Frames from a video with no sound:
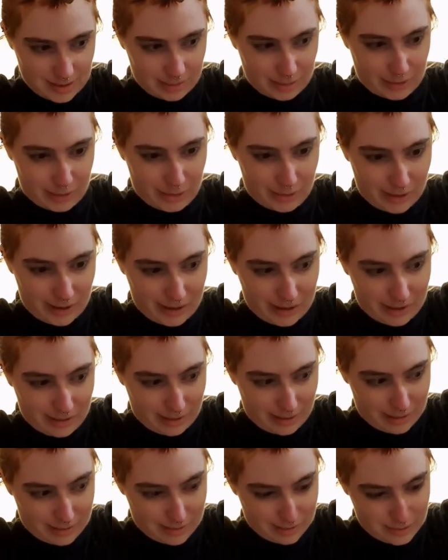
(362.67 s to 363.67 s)
I'm cool like
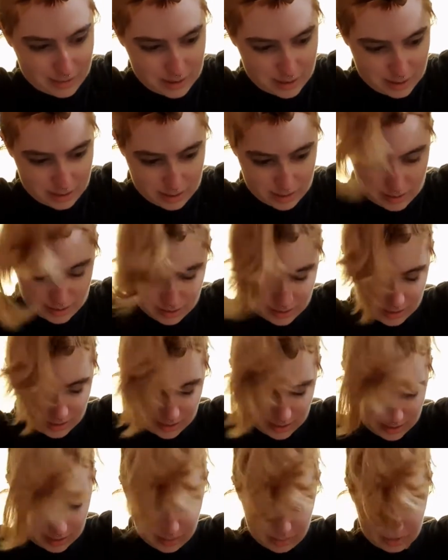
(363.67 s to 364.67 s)
that.
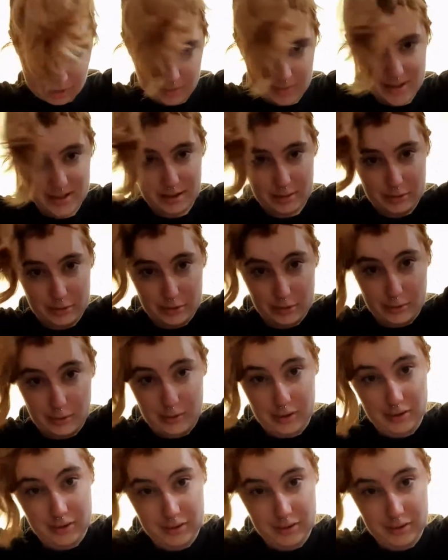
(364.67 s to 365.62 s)
I promise I'm cool.